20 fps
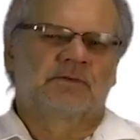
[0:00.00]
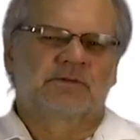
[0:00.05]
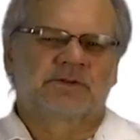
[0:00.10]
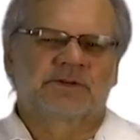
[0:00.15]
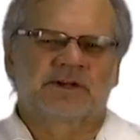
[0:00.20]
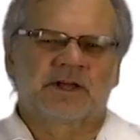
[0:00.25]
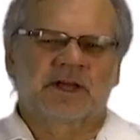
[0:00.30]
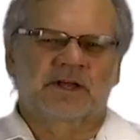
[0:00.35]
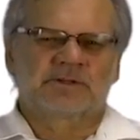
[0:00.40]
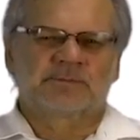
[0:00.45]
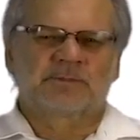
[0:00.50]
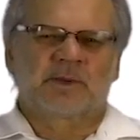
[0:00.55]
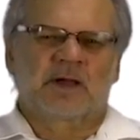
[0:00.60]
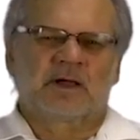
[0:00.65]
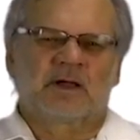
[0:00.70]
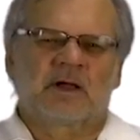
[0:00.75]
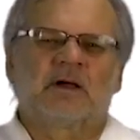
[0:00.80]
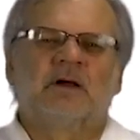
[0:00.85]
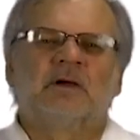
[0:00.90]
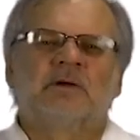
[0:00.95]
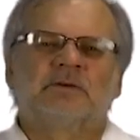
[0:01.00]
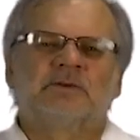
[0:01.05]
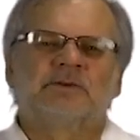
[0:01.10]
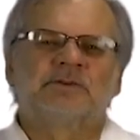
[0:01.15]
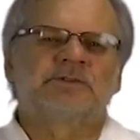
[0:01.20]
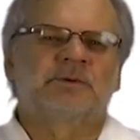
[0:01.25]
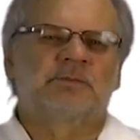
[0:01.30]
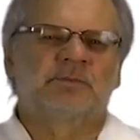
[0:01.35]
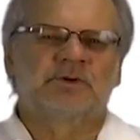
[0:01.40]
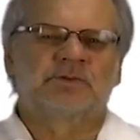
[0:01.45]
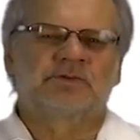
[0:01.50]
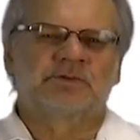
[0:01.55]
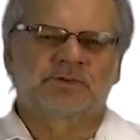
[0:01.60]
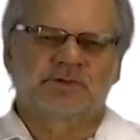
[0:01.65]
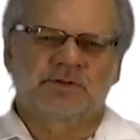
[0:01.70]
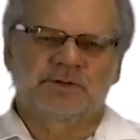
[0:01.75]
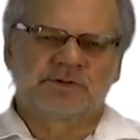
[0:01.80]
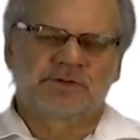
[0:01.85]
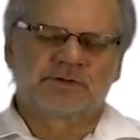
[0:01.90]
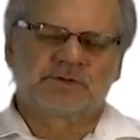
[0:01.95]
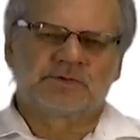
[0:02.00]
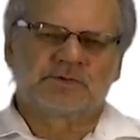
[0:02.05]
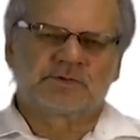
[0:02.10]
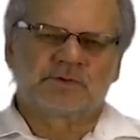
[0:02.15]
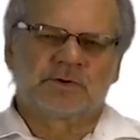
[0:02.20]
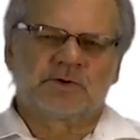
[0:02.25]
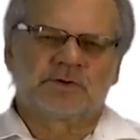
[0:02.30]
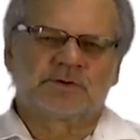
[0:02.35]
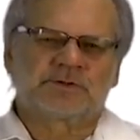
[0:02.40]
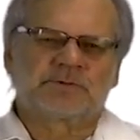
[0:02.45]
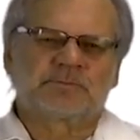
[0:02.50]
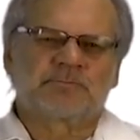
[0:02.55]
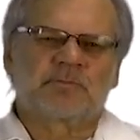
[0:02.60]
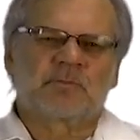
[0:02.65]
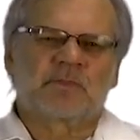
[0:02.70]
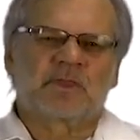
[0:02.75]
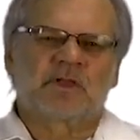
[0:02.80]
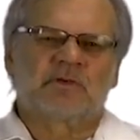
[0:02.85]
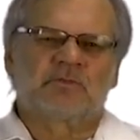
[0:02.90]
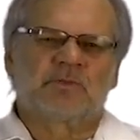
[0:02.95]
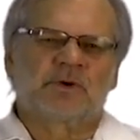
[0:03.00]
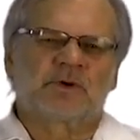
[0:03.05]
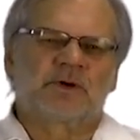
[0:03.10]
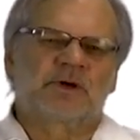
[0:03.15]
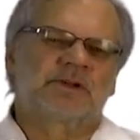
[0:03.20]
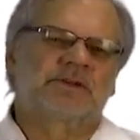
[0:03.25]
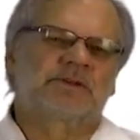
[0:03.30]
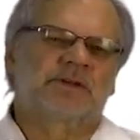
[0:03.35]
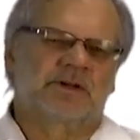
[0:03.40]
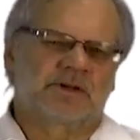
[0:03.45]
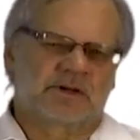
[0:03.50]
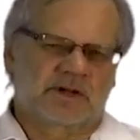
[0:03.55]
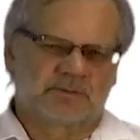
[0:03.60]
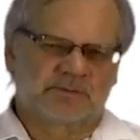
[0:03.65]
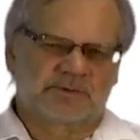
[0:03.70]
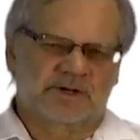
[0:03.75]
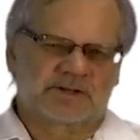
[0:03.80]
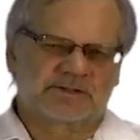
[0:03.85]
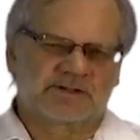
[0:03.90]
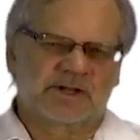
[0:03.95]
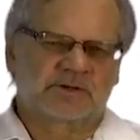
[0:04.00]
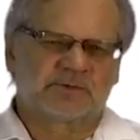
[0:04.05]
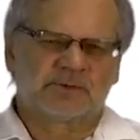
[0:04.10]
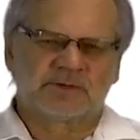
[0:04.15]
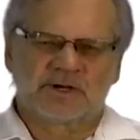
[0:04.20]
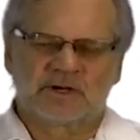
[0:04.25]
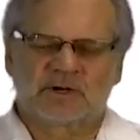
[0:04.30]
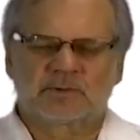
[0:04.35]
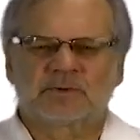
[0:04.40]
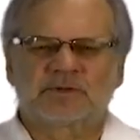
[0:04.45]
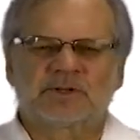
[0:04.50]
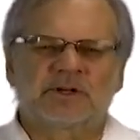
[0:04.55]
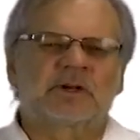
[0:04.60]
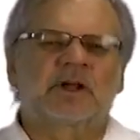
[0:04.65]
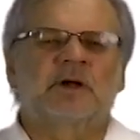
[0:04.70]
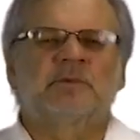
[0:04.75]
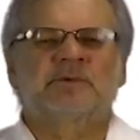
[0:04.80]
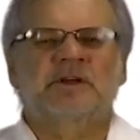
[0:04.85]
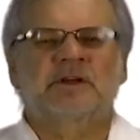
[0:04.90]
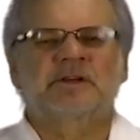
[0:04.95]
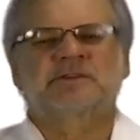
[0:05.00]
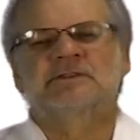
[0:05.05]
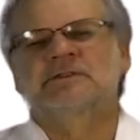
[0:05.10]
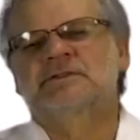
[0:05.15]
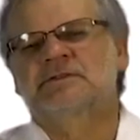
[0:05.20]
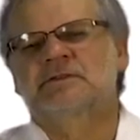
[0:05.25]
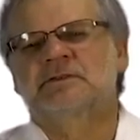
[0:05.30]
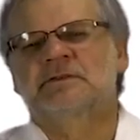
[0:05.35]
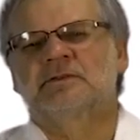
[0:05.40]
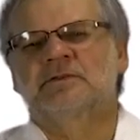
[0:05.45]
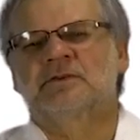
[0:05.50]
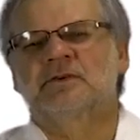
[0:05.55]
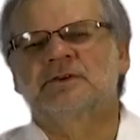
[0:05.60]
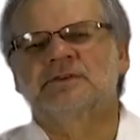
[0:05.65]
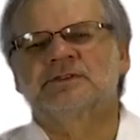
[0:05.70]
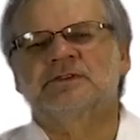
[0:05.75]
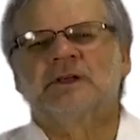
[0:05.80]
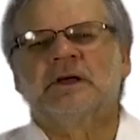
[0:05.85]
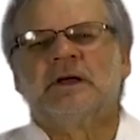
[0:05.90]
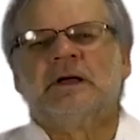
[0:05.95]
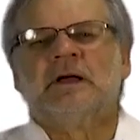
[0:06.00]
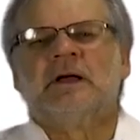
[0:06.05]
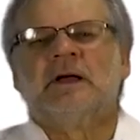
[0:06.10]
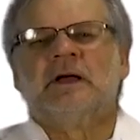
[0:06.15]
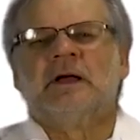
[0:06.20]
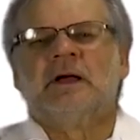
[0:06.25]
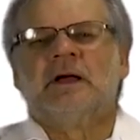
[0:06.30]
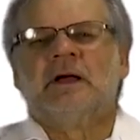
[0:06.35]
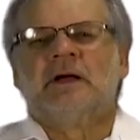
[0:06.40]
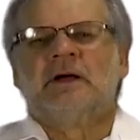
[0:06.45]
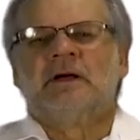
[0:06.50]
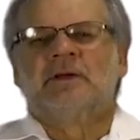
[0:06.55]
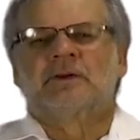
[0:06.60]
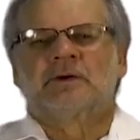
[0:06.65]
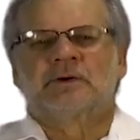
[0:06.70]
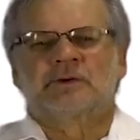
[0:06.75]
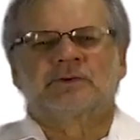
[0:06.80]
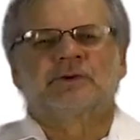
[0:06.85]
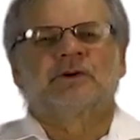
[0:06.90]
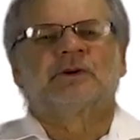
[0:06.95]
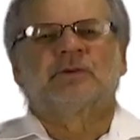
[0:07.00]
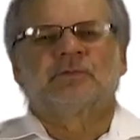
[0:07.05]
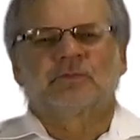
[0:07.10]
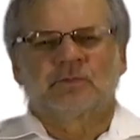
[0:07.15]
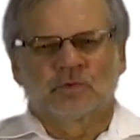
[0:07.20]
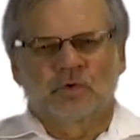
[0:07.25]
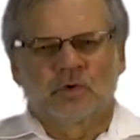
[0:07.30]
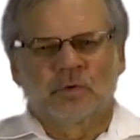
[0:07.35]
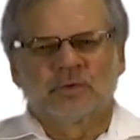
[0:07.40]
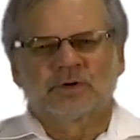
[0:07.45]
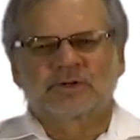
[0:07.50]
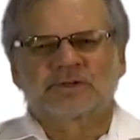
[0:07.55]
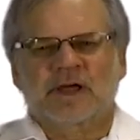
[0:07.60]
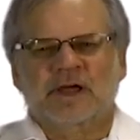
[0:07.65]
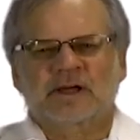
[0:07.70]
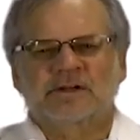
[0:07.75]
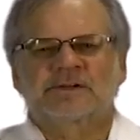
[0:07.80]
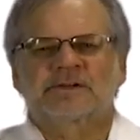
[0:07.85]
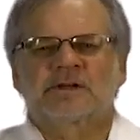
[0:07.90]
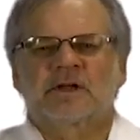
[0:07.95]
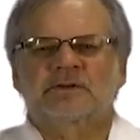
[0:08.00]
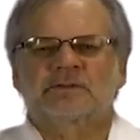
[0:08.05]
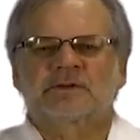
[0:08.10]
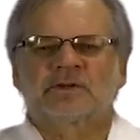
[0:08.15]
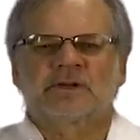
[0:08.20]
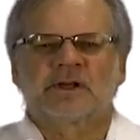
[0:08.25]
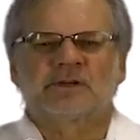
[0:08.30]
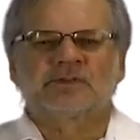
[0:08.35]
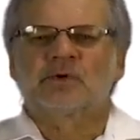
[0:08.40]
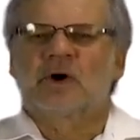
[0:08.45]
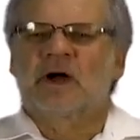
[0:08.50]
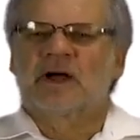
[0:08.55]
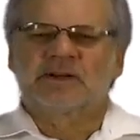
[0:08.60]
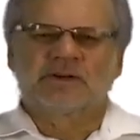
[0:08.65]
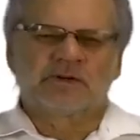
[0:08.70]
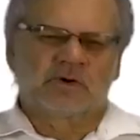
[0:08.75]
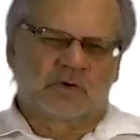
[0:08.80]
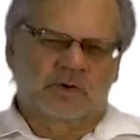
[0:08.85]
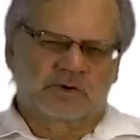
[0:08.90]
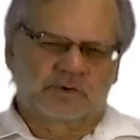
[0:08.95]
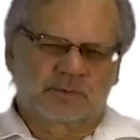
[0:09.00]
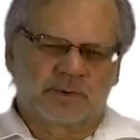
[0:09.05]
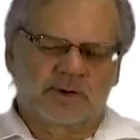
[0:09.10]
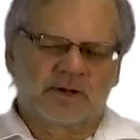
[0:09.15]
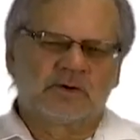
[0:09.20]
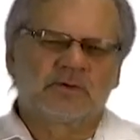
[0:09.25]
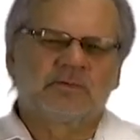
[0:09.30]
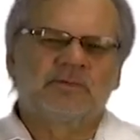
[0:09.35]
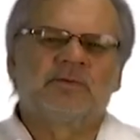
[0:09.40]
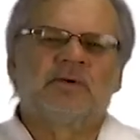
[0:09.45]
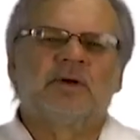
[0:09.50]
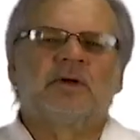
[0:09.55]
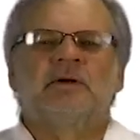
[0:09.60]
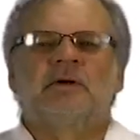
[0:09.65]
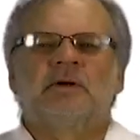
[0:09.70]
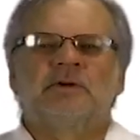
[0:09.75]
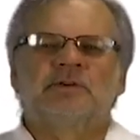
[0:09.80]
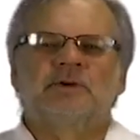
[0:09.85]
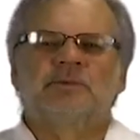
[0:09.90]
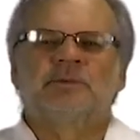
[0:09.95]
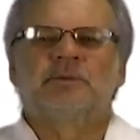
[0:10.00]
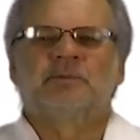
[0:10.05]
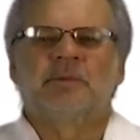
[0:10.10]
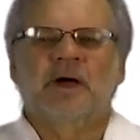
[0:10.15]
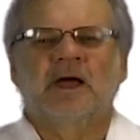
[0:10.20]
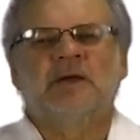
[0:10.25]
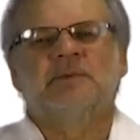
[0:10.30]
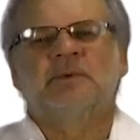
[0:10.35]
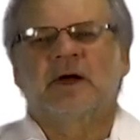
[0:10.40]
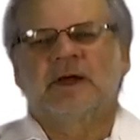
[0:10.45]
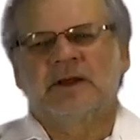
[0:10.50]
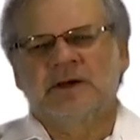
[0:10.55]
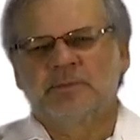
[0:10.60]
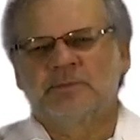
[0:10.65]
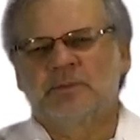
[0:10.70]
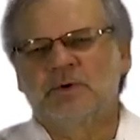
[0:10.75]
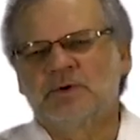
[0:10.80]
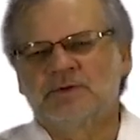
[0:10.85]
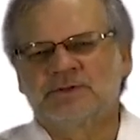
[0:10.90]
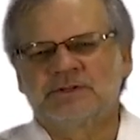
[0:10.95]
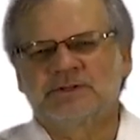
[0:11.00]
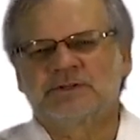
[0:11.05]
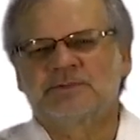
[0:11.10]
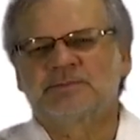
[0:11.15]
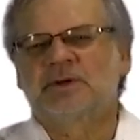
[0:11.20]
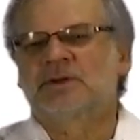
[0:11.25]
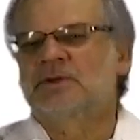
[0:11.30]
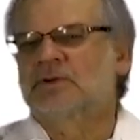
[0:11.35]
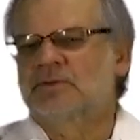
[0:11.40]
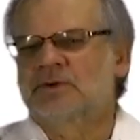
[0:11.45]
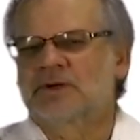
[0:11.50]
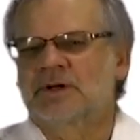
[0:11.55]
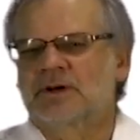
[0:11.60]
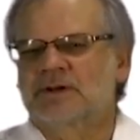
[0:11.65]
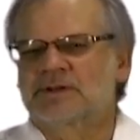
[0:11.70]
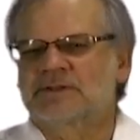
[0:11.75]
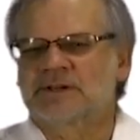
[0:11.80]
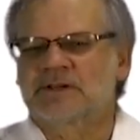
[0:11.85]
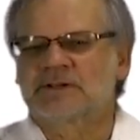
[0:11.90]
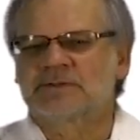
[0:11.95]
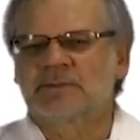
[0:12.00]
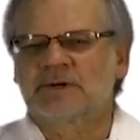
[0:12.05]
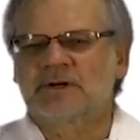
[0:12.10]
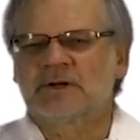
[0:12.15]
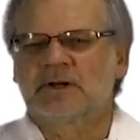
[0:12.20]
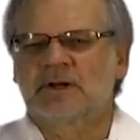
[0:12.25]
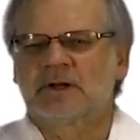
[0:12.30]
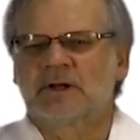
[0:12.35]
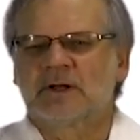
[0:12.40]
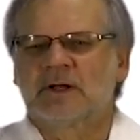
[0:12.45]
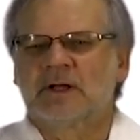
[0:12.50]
of the taxpayer to submit returns to SARS? If we look at the Income Tax Act, we're dealing with income taxes first. The return for normal tax, so that's your ITR 12, to be made by any person in respect of a year assessment,